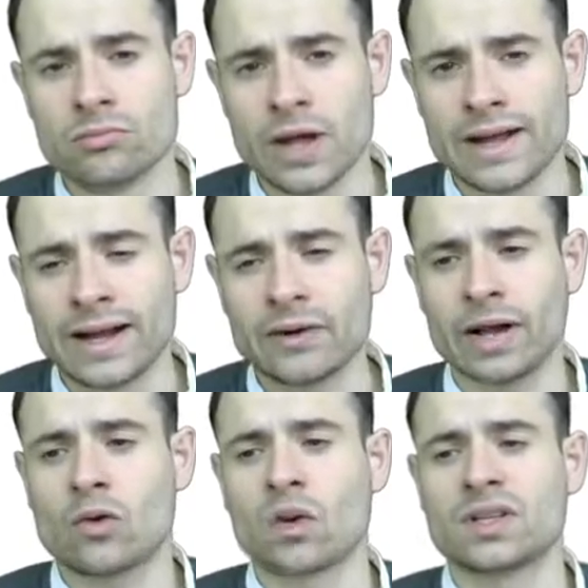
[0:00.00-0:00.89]
an
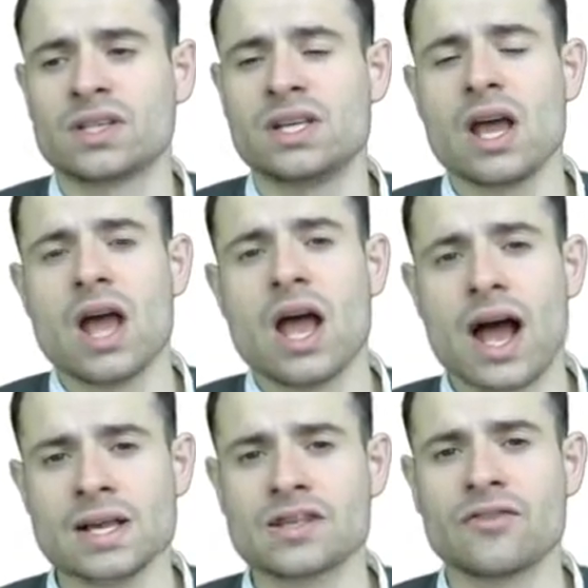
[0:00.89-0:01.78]
aggregate quantity,
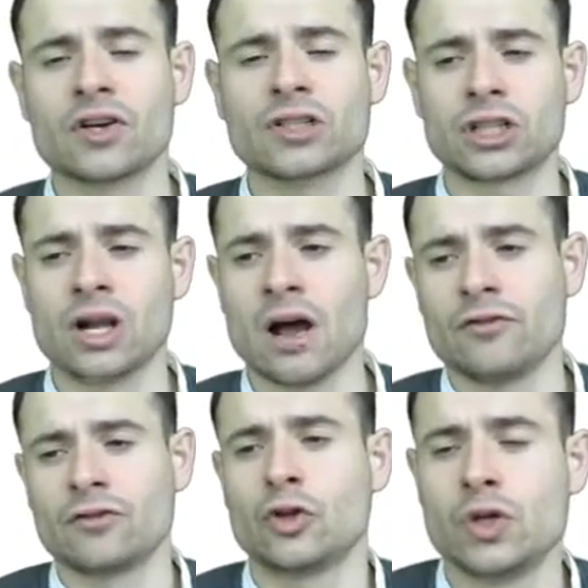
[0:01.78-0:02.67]
as a function
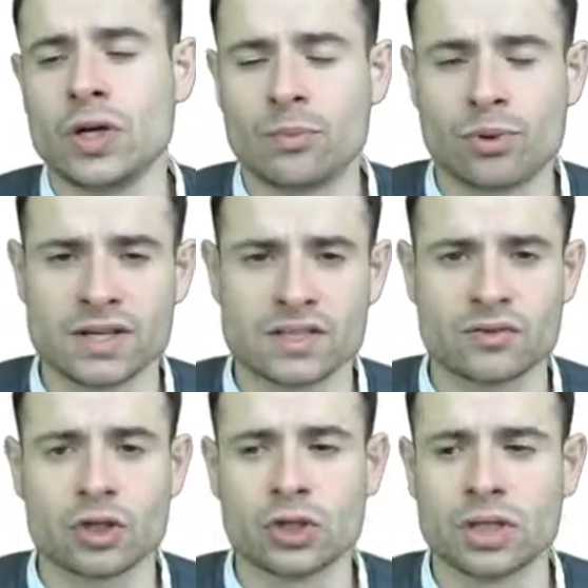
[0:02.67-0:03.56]
of the unit price of
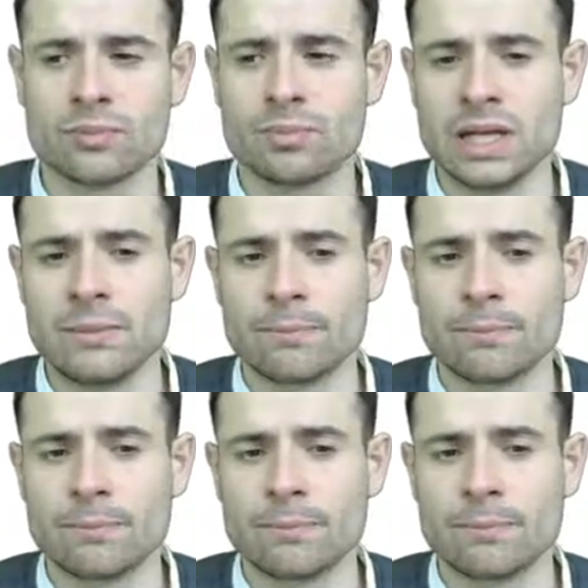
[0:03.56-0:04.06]
the good P.